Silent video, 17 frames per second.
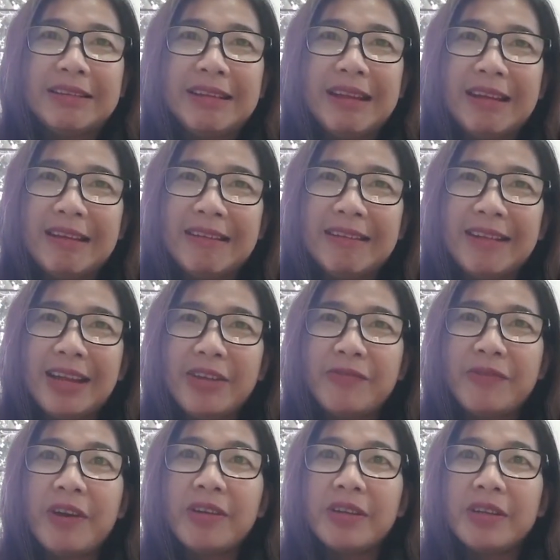Then I
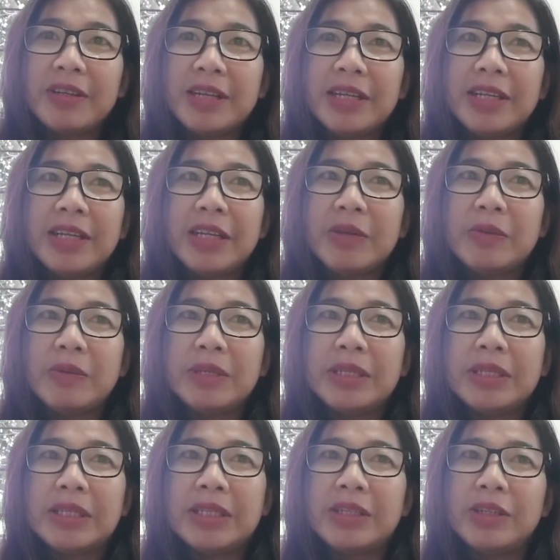found out that he
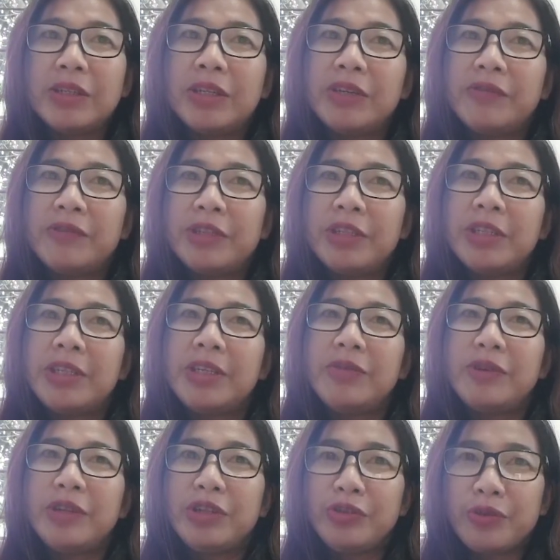was a university
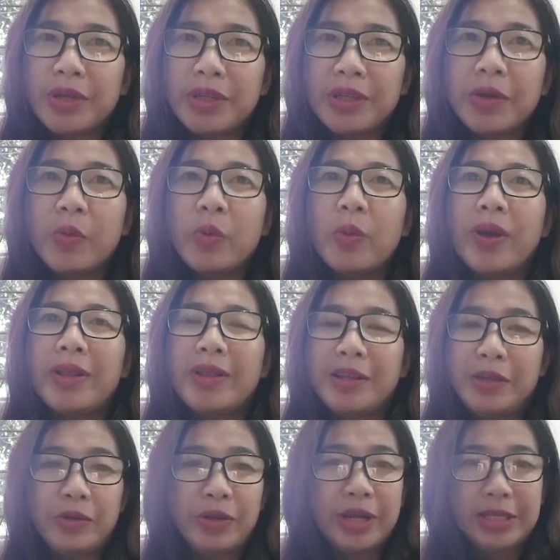graduate, a
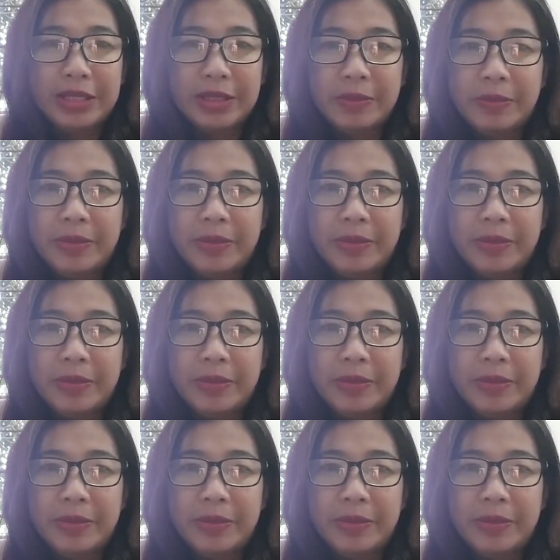well-educated